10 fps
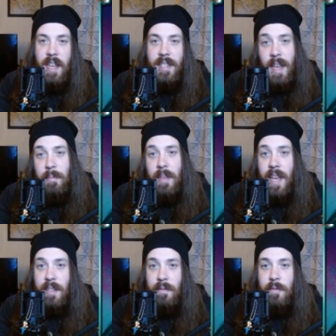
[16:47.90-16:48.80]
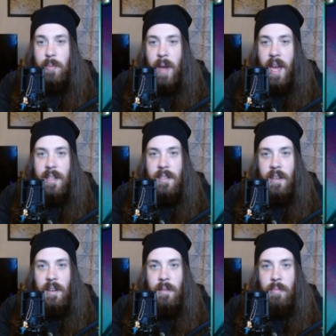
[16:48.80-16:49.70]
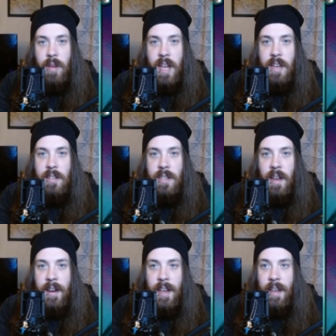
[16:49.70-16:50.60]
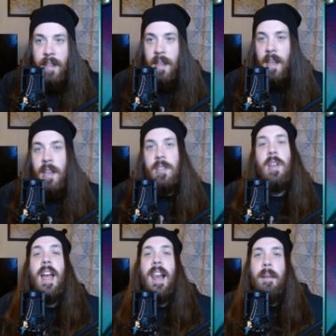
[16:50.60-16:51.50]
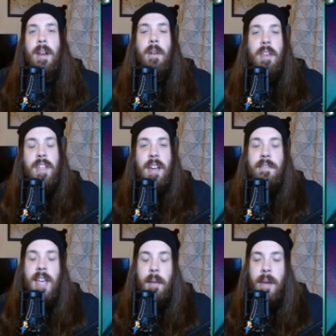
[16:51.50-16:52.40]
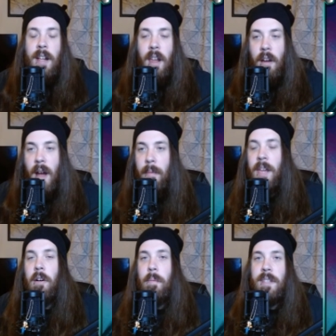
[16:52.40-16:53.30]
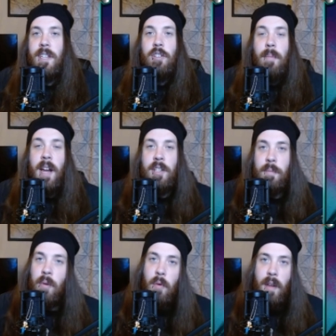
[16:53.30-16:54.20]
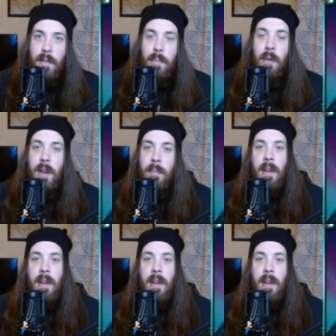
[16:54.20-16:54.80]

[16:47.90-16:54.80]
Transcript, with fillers: except Gaze of Respect, so pretty good turn here. So yeah, let me know what you think of TEQ Piccolo. How many copies did you manage to pull? If you pulled him,